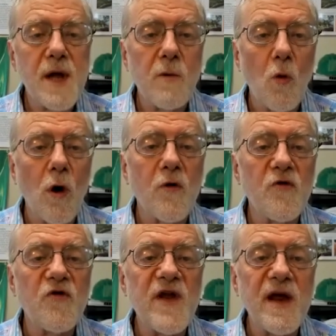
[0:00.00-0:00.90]
that
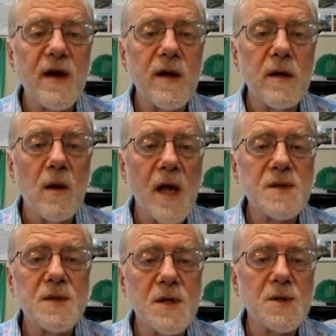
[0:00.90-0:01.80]
workers needed
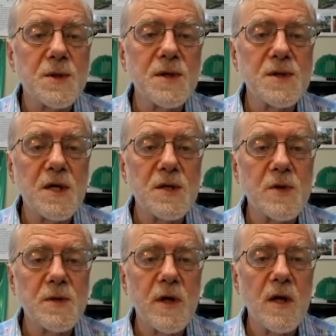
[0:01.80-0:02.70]
as industrialization
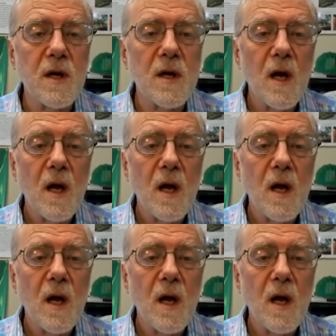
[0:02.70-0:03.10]
was beginning.